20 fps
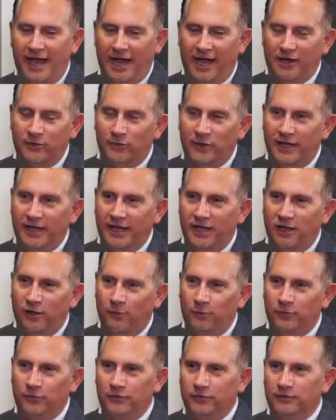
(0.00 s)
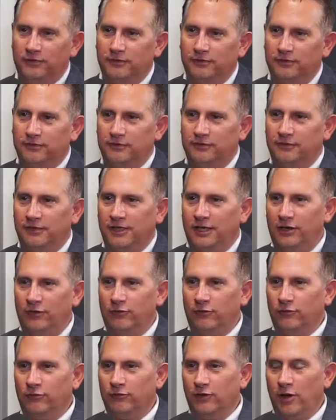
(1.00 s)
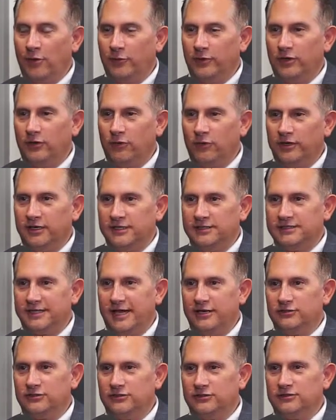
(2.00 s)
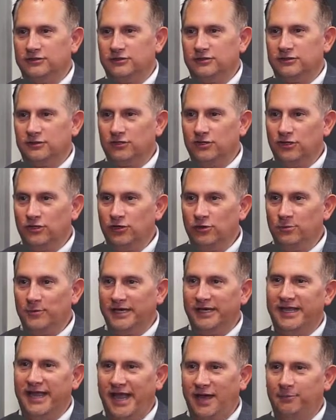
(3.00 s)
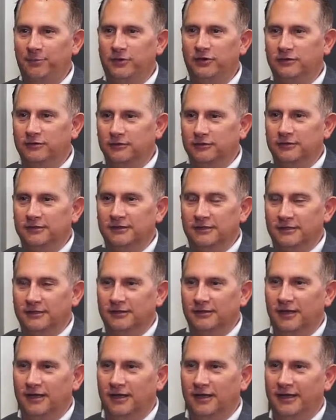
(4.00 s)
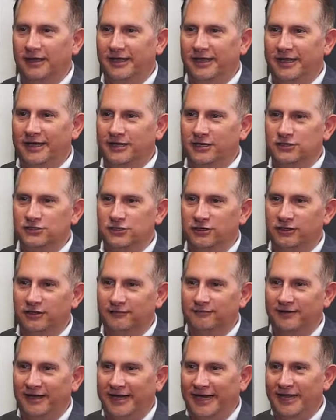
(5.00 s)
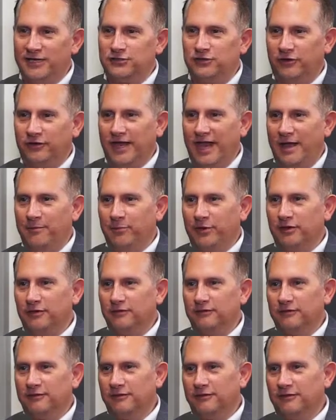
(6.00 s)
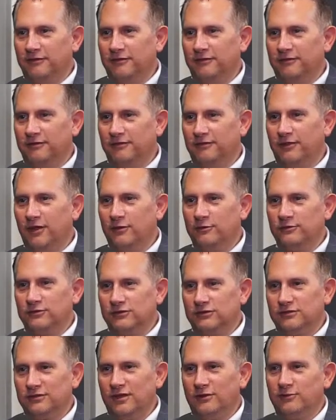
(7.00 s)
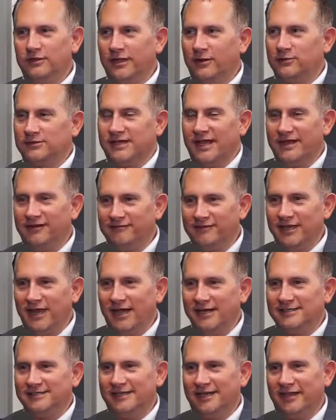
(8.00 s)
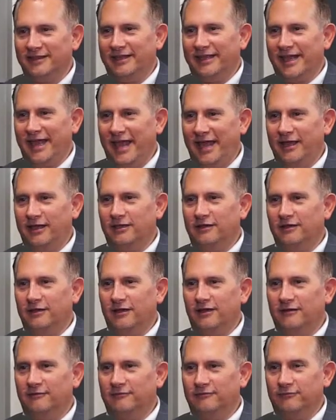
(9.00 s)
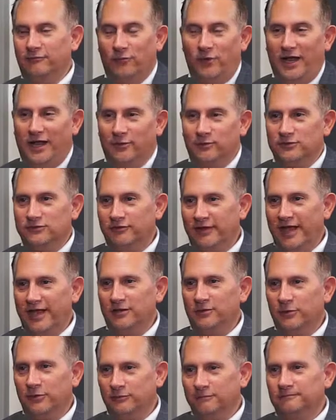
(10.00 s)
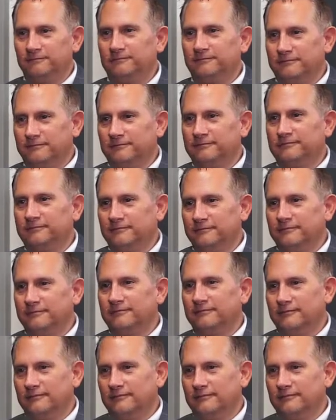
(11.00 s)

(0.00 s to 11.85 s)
how do I help, you know, grow an organization's human capital uh, in addition to their financial capital. Yeah. Those th that was kind of the icing on the cake of why it was valuable. Yeah, I was going to say